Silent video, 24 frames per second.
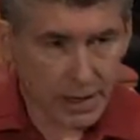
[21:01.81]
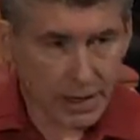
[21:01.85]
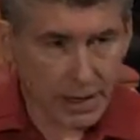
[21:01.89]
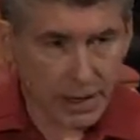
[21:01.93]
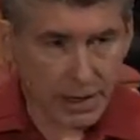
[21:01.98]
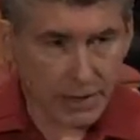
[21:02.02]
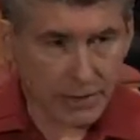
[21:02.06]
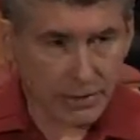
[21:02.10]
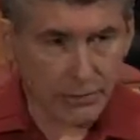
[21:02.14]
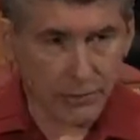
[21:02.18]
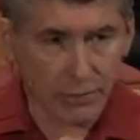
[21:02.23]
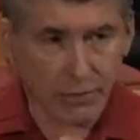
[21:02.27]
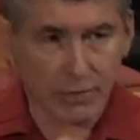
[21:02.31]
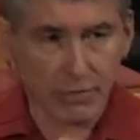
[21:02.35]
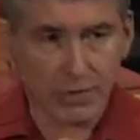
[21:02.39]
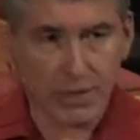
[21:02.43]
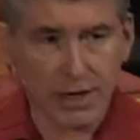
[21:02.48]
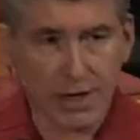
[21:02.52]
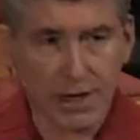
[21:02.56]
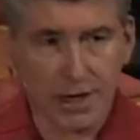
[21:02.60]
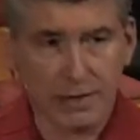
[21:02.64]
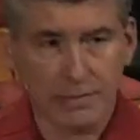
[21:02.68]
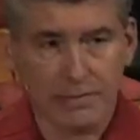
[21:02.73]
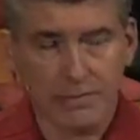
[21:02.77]
And through
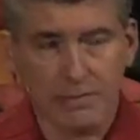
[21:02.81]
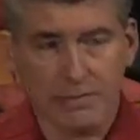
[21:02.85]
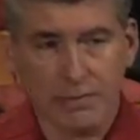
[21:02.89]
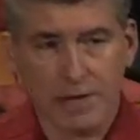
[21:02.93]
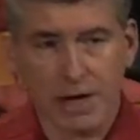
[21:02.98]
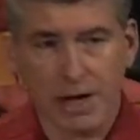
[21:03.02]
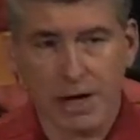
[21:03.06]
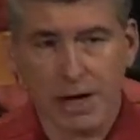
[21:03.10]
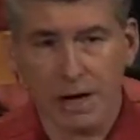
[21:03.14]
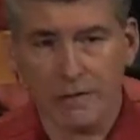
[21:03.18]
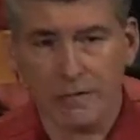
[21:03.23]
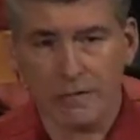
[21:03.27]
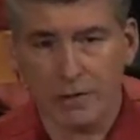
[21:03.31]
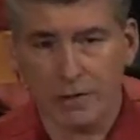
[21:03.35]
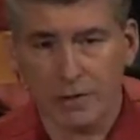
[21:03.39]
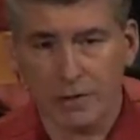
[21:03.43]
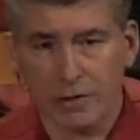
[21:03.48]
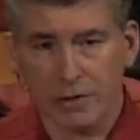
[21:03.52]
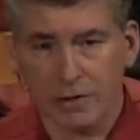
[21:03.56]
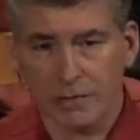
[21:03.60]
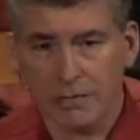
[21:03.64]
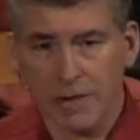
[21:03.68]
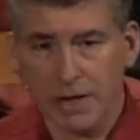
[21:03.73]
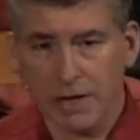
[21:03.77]
that, I've
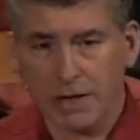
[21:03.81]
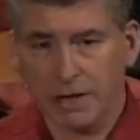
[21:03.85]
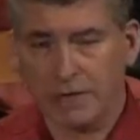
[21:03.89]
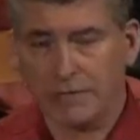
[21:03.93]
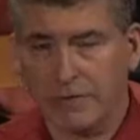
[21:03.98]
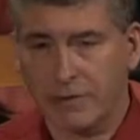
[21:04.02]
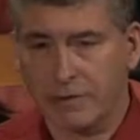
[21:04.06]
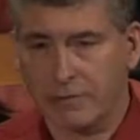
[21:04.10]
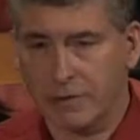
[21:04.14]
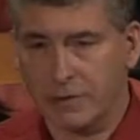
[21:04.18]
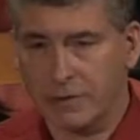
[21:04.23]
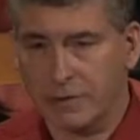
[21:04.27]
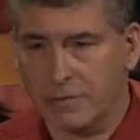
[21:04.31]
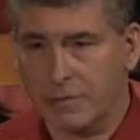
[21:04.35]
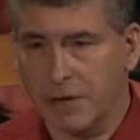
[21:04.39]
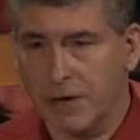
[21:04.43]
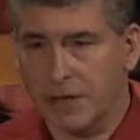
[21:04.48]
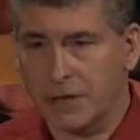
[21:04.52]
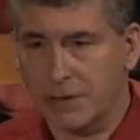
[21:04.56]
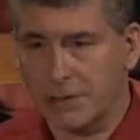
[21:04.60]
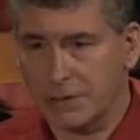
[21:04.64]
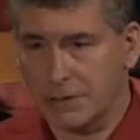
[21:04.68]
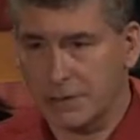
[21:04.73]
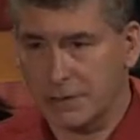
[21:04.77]
learned many
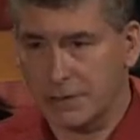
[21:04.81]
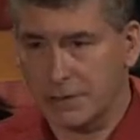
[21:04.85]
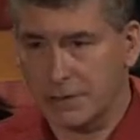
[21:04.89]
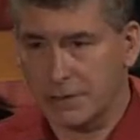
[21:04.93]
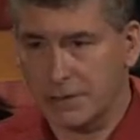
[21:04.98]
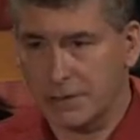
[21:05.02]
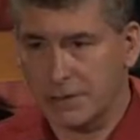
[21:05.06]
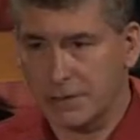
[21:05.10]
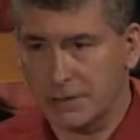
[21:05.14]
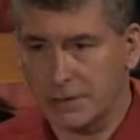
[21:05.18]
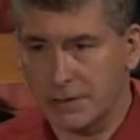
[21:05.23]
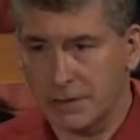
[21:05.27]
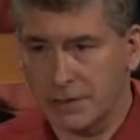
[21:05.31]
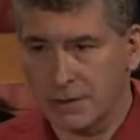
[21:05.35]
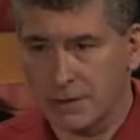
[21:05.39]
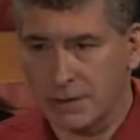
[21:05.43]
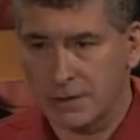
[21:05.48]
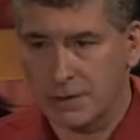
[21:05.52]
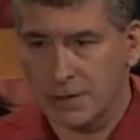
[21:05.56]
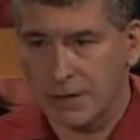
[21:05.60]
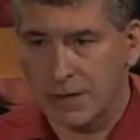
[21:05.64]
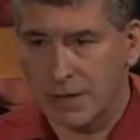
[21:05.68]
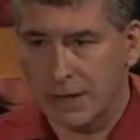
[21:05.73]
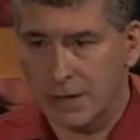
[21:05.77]
responses
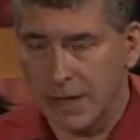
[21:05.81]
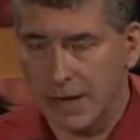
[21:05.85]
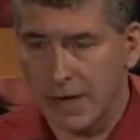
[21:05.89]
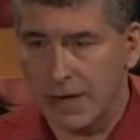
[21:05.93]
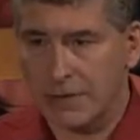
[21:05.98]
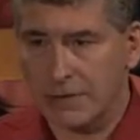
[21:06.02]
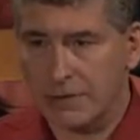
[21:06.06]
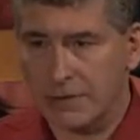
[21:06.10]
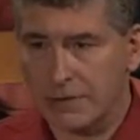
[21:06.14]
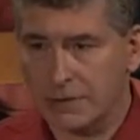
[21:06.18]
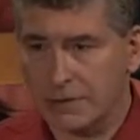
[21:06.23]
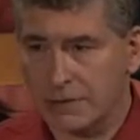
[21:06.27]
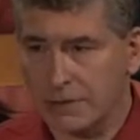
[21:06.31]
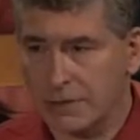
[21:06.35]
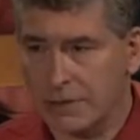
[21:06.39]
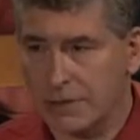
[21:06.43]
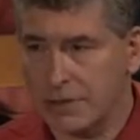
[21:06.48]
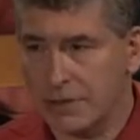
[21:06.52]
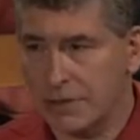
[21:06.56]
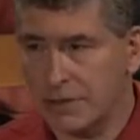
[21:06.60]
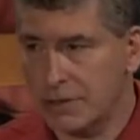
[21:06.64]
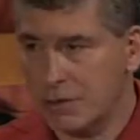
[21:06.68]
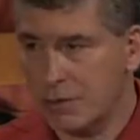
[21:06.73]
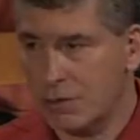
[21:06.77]
and answers to
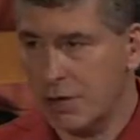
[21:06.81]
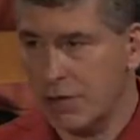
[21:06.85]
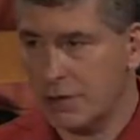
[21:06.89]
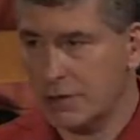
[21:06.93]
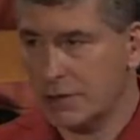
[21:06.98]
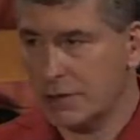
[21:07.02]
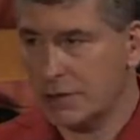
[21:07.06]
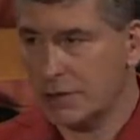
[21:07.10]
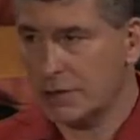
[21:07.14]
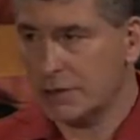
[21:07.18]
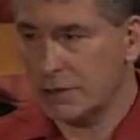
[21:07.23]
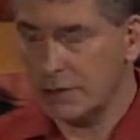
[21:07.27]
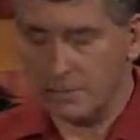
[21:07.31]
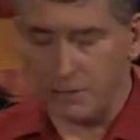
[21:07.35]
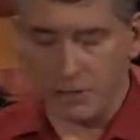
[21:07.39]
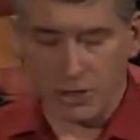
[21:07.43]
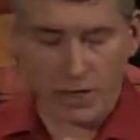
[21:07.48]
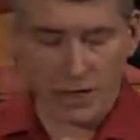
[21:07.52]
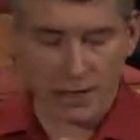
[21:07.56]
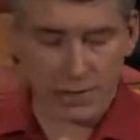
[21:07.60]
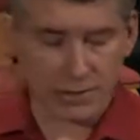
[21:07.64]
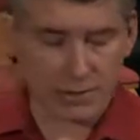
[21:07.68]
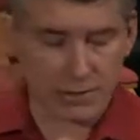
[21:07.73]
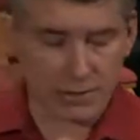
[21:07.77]
these questions and
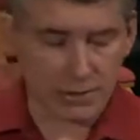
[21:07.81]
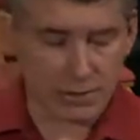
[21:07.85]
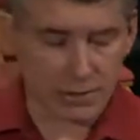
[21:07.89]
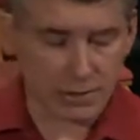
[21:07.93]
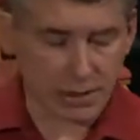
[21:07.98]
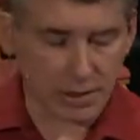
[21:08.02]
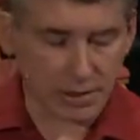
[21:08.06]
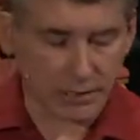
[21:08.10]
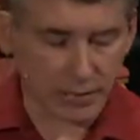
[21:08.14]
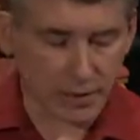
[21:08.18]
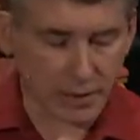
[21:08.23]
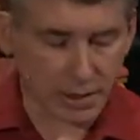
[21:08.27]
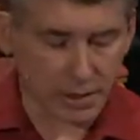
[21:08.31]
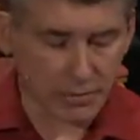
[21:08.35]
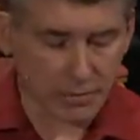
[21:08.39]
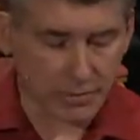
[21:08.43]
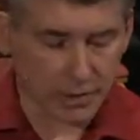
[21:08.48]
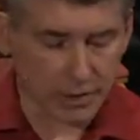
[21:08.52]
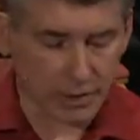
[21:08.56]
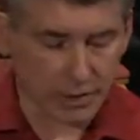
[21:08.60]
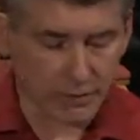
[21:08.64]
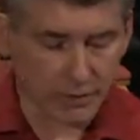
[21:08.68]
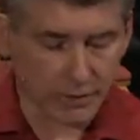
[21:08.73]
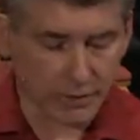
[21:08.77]
objections of the
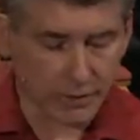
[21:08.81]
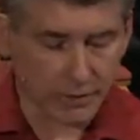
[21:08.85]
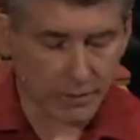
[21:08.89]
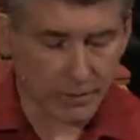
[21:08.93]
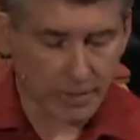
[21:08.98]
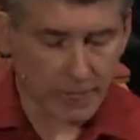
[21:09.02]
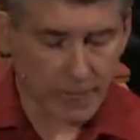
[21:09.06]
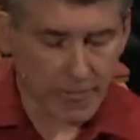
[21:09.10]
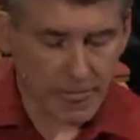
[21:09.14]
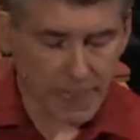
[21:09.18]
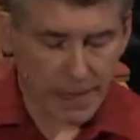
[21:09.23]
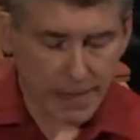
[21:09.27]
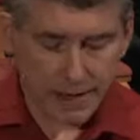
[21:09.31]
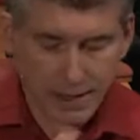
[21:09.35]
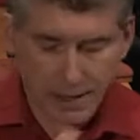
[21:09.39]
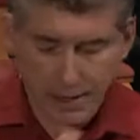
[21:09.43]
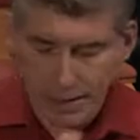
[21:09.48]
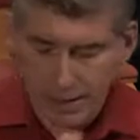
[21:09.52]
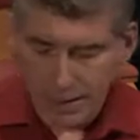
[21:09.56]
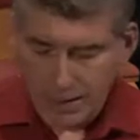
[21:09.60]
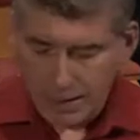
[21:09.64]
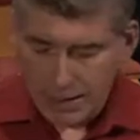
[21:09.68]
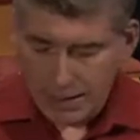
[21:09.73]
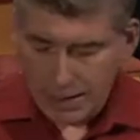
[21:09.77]
unbeliever.
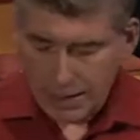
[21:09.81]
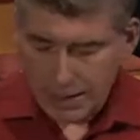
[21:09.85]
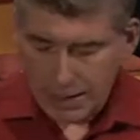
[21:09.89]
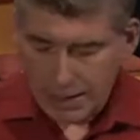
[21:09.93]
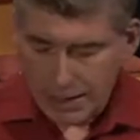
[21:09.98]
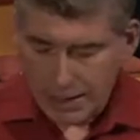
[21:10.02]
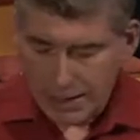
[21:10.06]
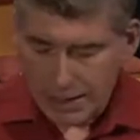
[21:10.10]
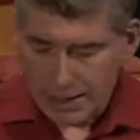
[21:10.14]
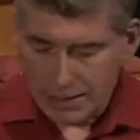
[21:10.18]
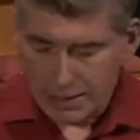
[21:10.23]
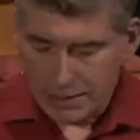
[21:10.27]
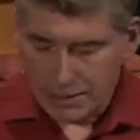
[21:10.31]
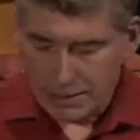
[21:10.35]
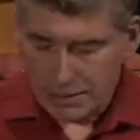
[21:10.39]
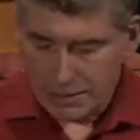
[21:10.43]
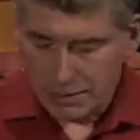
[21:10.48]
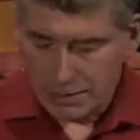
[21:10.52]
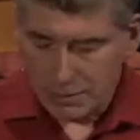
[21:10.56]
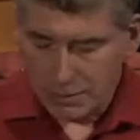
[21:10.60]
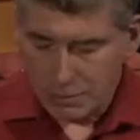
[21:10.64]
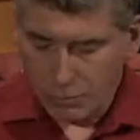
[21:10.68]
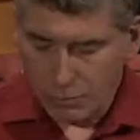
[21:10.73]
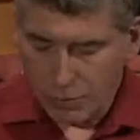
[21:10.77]
And
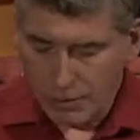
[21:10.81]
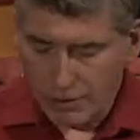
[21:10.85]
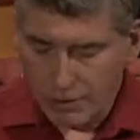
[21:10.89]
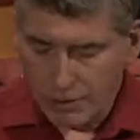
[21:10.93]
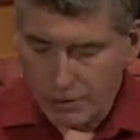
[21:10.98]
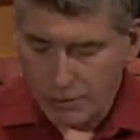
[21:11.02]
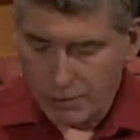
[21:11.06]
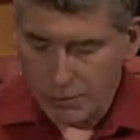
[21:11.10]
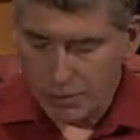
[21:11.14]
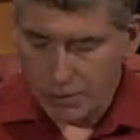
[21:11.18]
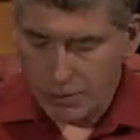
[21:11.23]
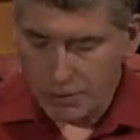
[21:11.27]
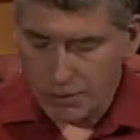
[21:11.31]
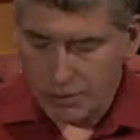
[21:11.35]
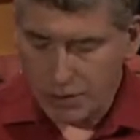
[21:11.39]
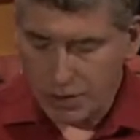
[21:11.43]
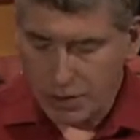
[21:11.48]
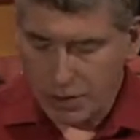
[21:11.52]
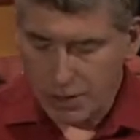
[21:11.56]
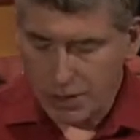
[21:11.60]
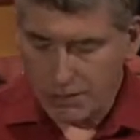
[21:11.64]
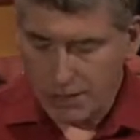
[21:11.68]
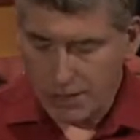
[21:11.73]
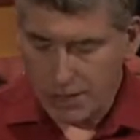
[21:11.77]
one thing we were
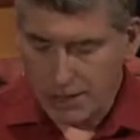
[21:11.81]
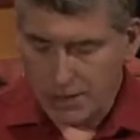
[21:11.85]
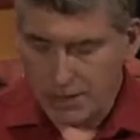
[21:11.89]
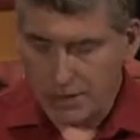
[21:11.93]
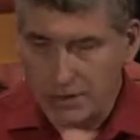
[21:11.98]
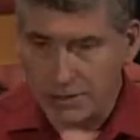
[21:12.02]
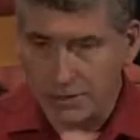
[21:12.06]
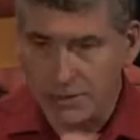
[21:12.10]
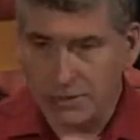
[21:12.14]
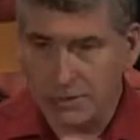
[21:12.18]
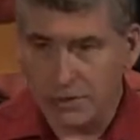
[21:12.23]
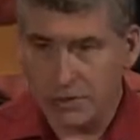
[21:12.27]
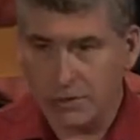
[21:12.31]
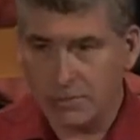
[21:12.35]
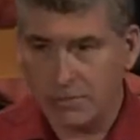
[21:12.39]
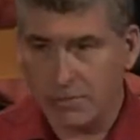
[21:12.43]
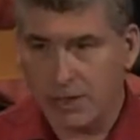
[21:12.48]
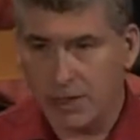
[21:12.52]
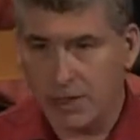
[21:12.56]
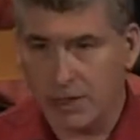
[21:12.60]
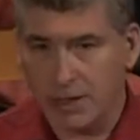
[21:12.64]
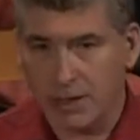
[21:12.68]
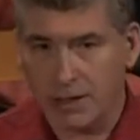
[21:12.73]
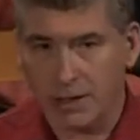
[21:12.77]
talking about in this Zoom
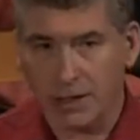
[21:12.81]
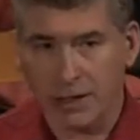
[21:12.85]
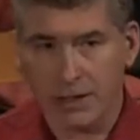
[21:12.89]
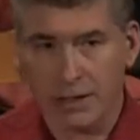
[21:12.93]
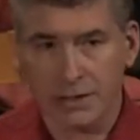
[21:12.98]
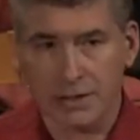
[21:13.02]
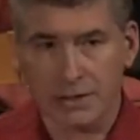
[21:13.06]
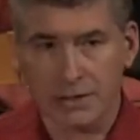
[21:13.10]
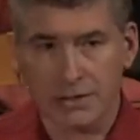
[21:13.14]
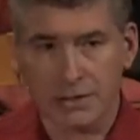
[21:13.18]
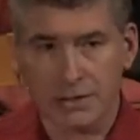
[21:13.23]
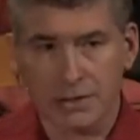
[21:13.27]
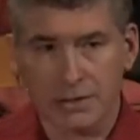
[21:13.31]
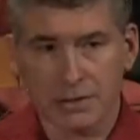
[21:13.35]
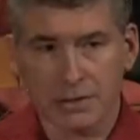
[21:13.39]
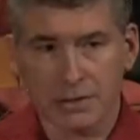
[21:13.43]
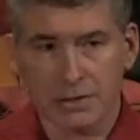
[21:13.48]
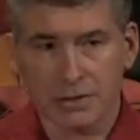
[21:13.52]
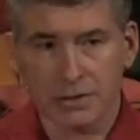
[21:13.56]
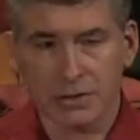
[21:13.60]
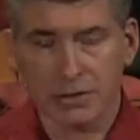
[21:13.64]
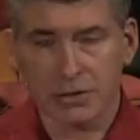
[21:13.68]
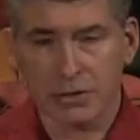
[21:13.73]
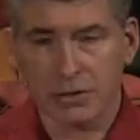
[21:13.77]
meeting is
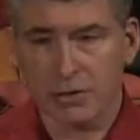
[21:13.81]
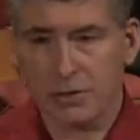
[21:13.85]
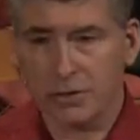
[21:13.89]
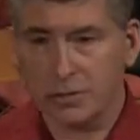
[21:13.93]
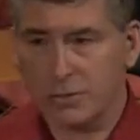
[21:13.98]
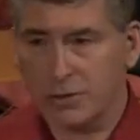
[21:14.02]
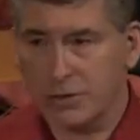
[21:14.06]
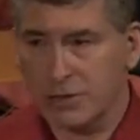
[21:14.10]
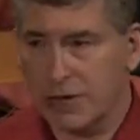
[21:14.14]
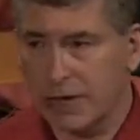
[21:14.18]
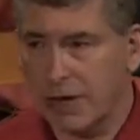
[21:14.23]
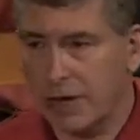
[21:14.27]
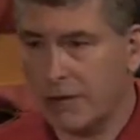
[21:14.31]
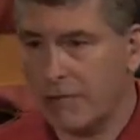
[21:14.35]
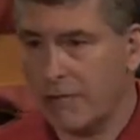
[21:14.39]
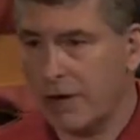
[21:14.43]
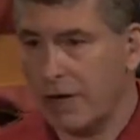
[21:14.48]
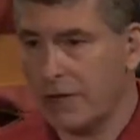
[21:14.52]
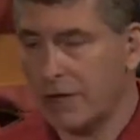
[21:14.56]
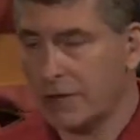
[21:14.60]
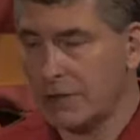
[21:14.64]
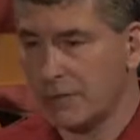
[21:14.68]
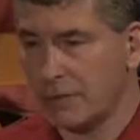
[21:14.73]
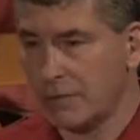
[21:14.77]
the church was getting
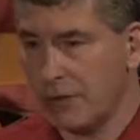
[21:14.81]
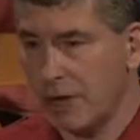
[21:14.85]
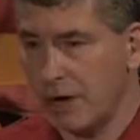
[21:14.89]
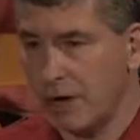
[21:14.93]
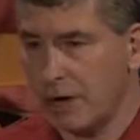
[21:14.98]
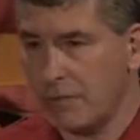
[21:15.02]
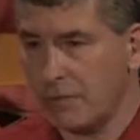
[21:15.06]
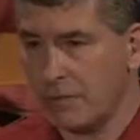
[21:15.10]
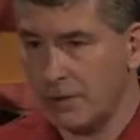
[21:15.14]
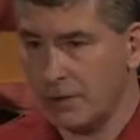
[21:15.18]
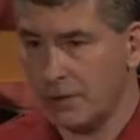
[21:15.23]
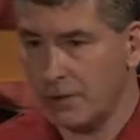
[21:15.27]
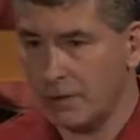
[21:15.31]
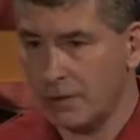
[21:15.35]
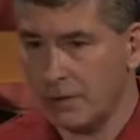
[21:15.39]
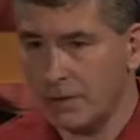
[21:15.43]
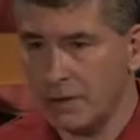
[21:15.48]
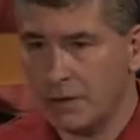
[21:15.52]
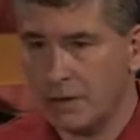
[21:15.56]
ready to reopen.